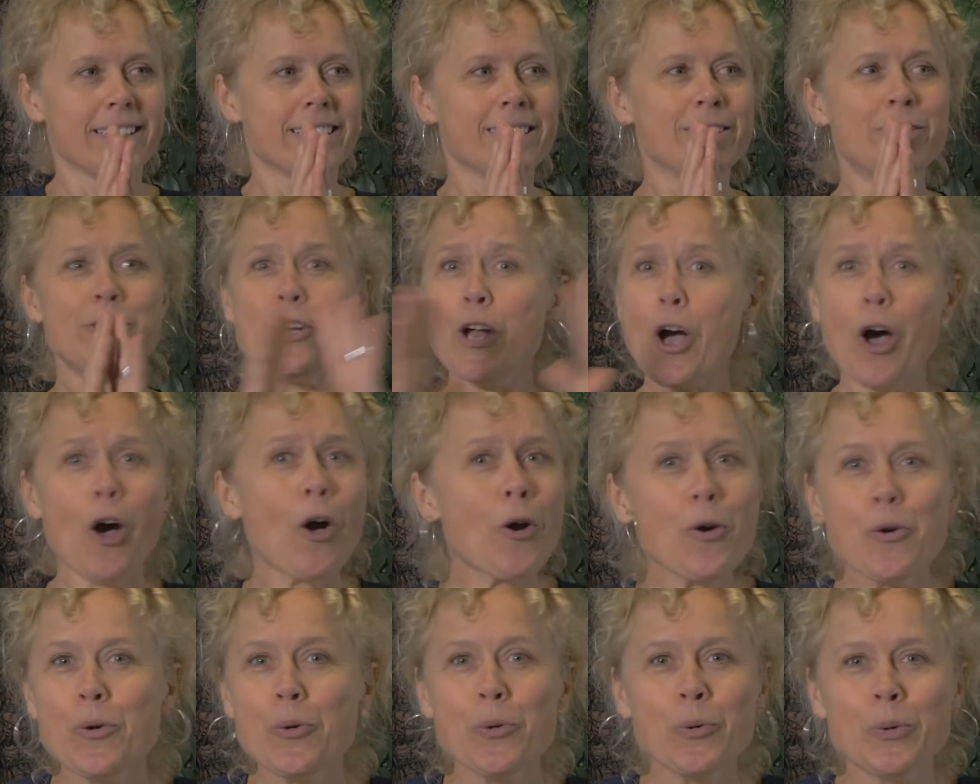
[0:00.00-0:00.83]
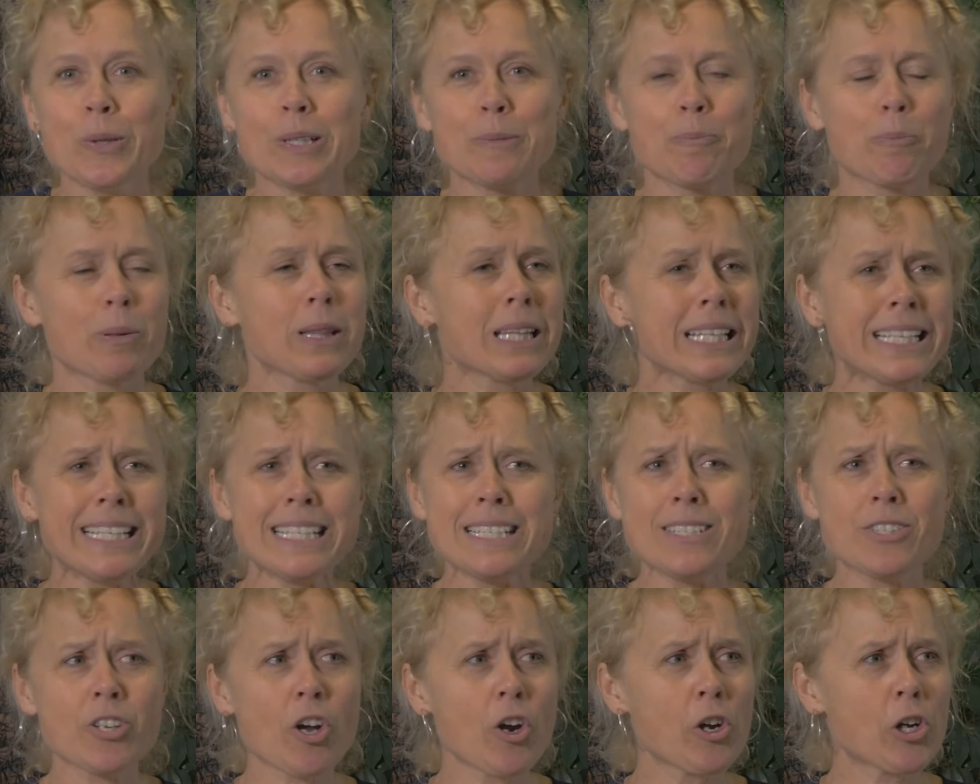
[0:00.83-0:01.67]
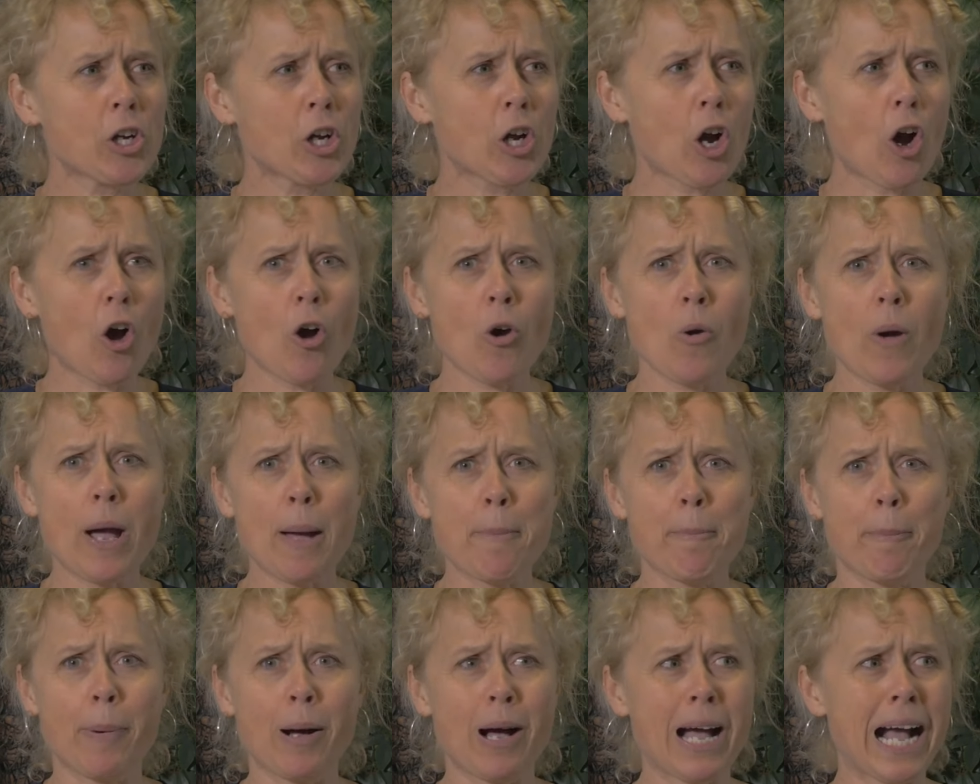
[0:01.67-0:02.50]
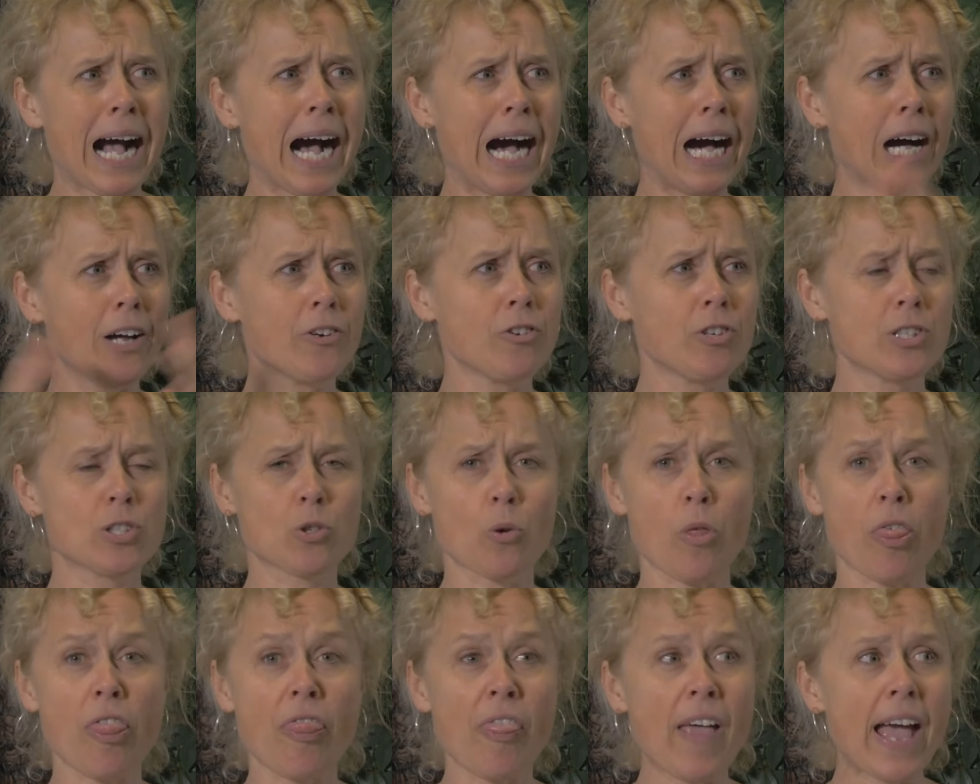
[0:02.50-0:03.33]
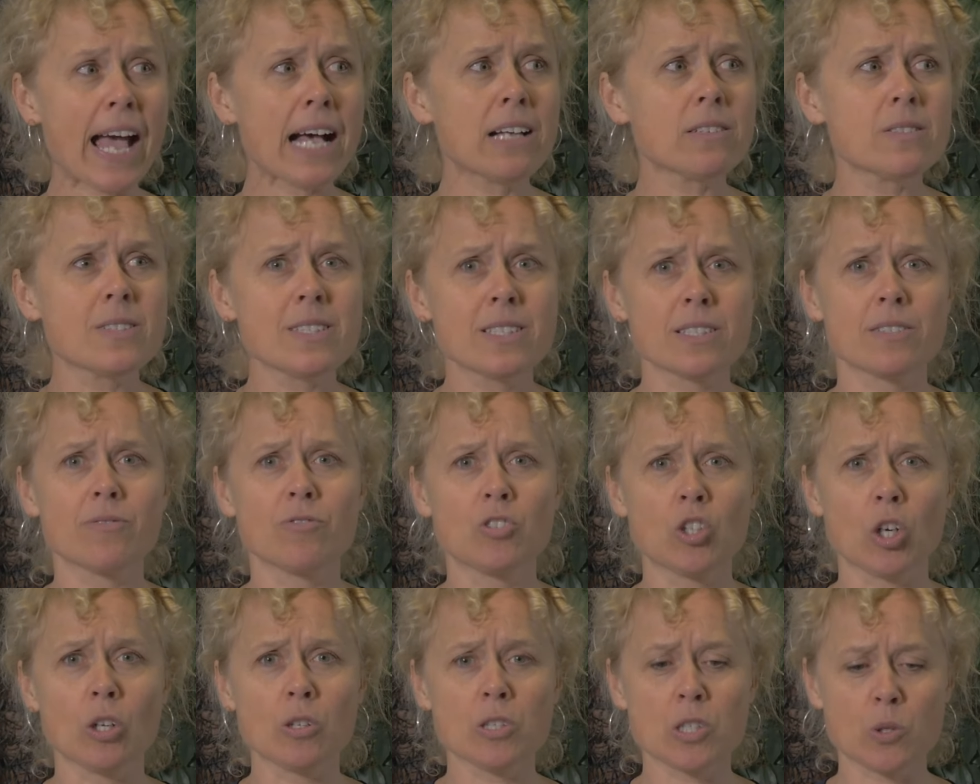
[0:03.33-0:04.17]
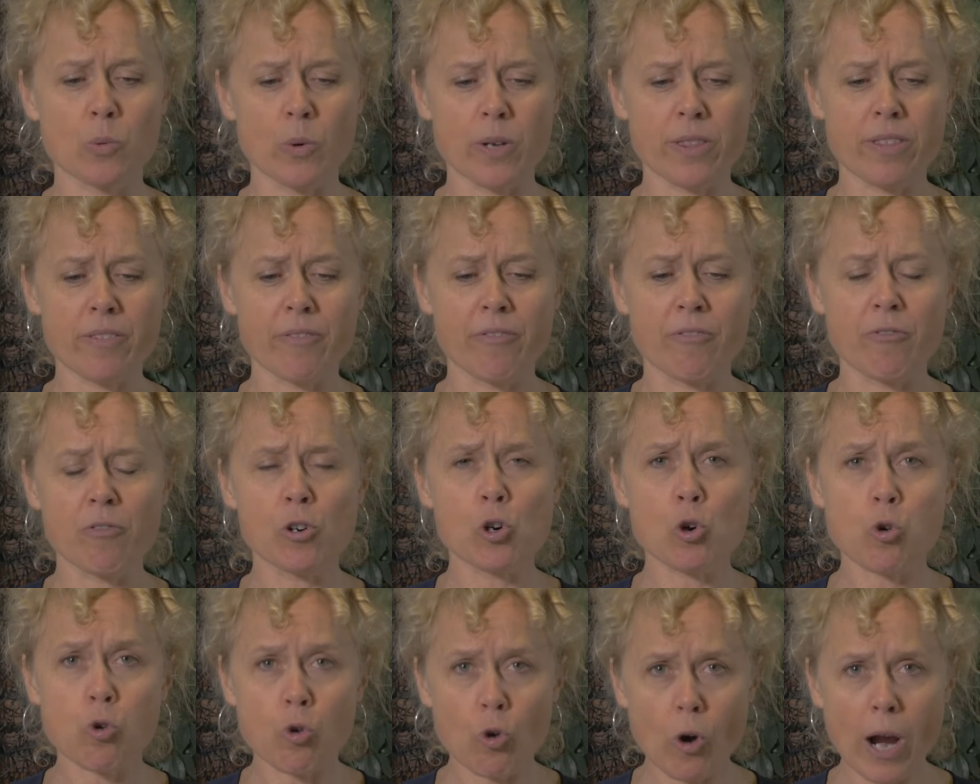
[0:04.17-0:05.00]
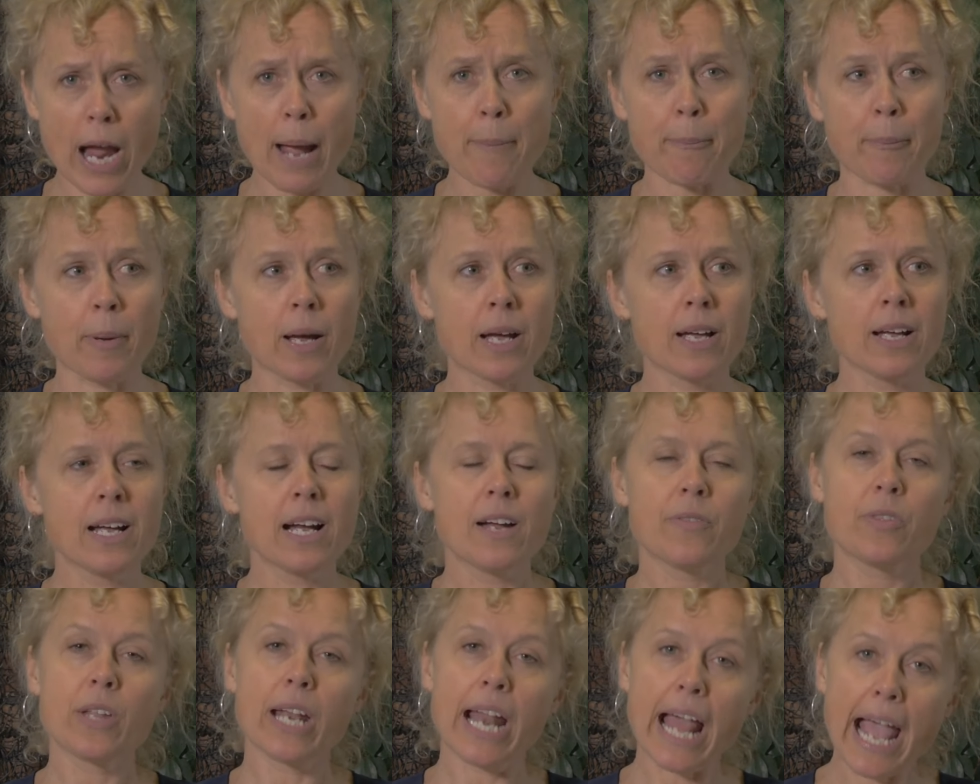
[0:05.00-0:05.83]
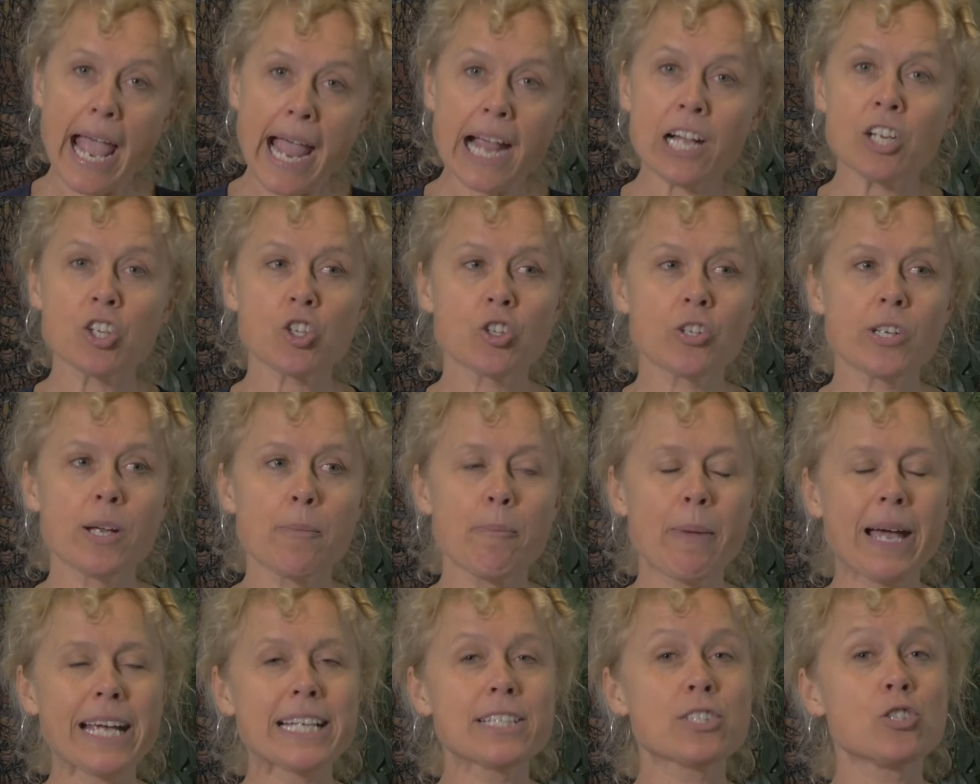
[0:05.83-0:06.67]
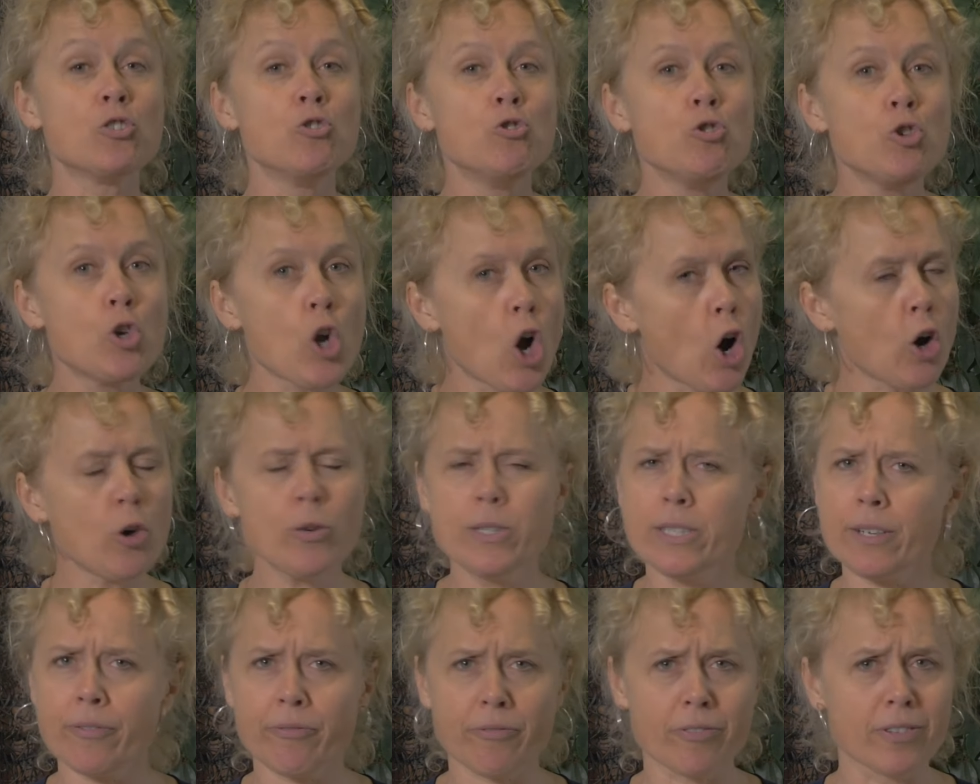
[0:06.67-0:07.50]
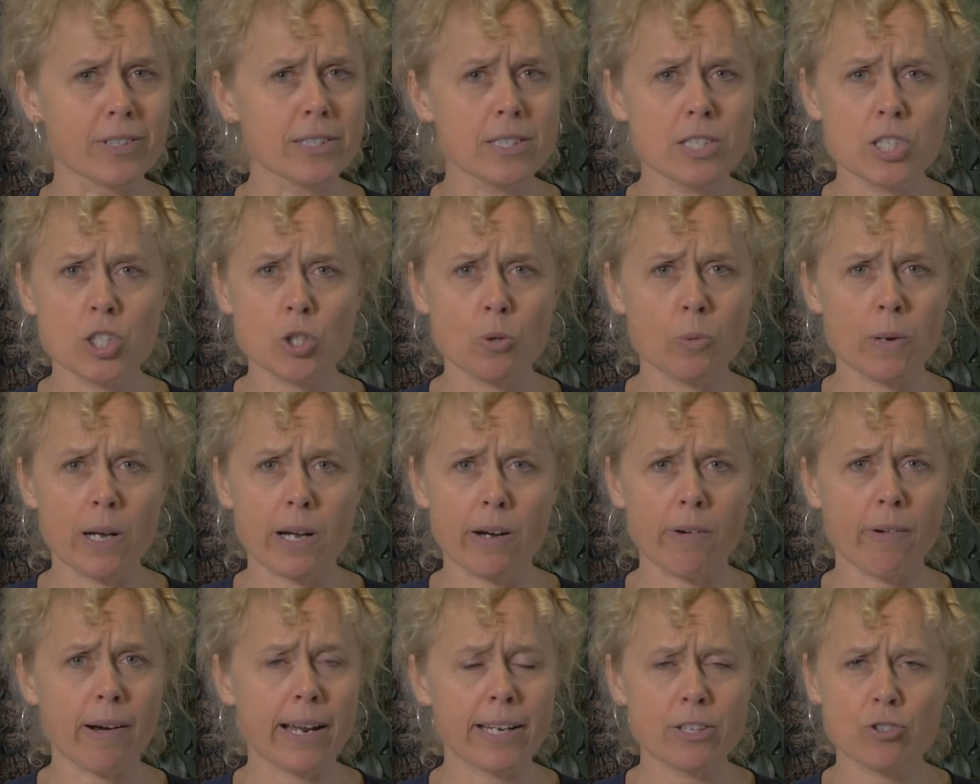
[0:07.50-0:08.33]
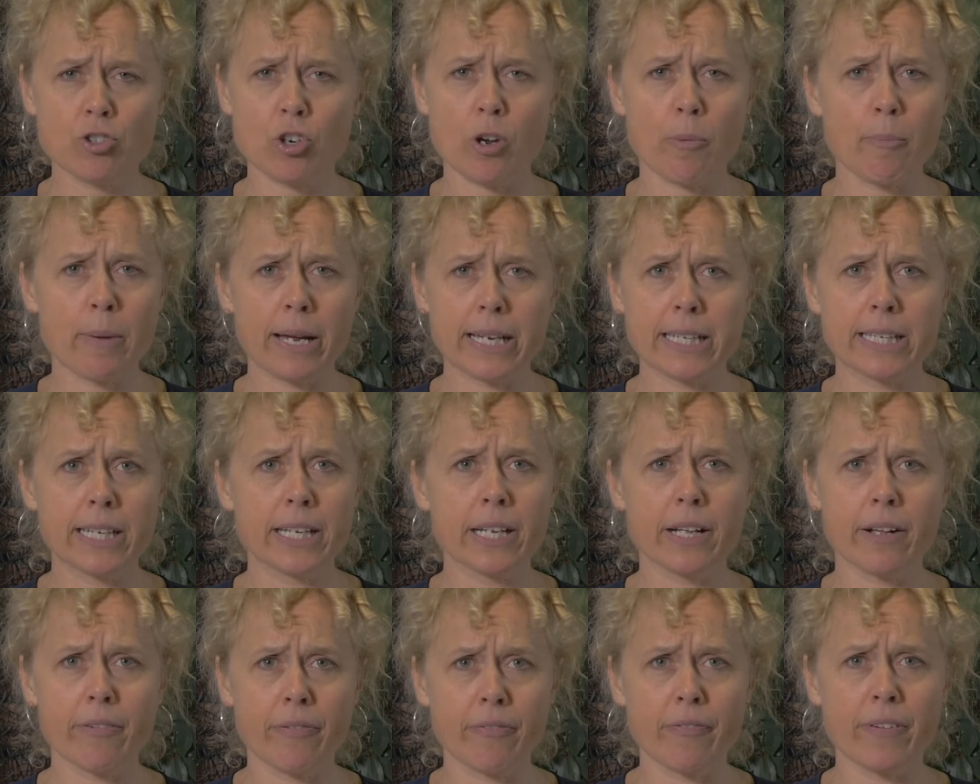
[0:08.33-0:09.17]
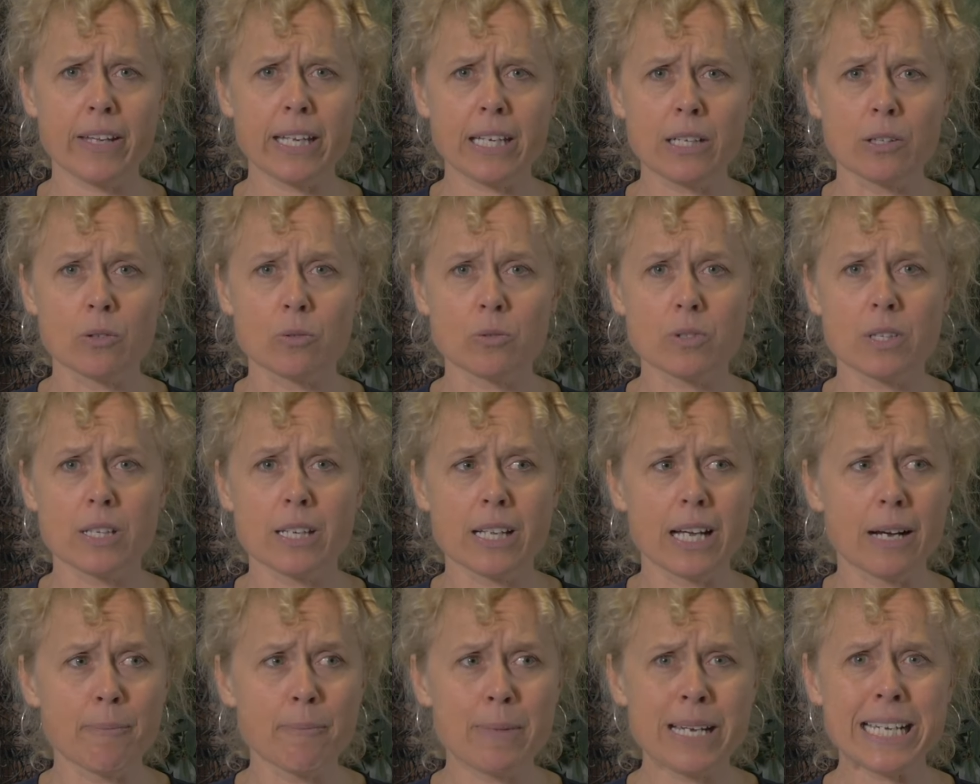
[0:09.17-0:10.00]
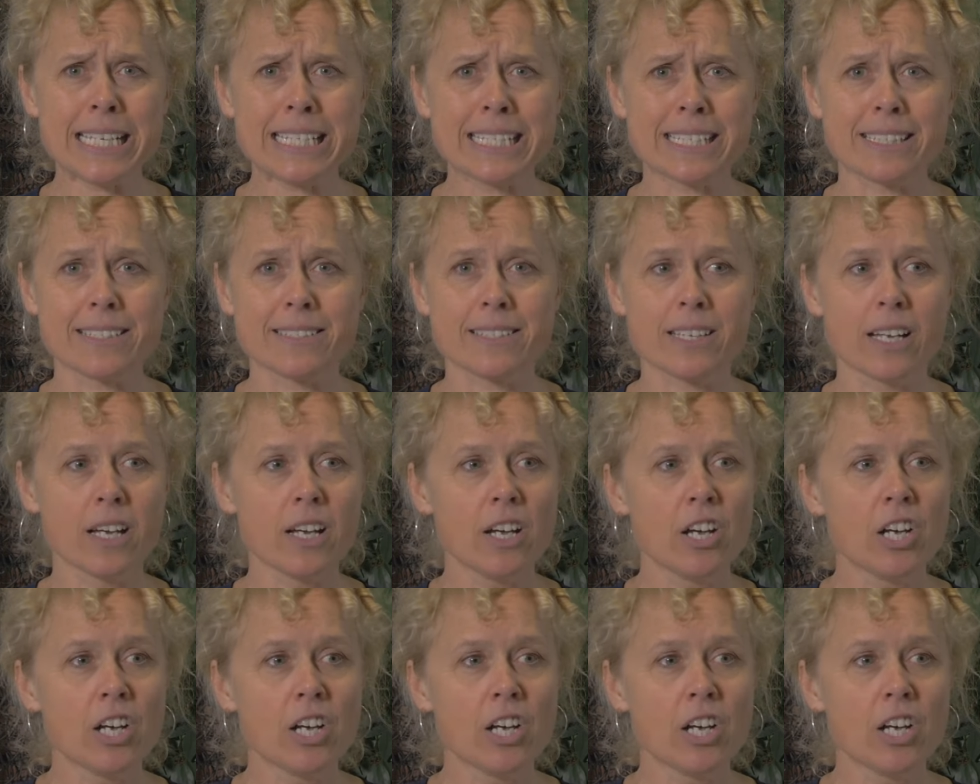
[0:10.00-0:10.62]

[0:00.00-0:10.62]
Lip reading: No, please don't go and buy hundreds or thousands of dollars worth of crap that actually makes no difference to our electromagnetic field meters.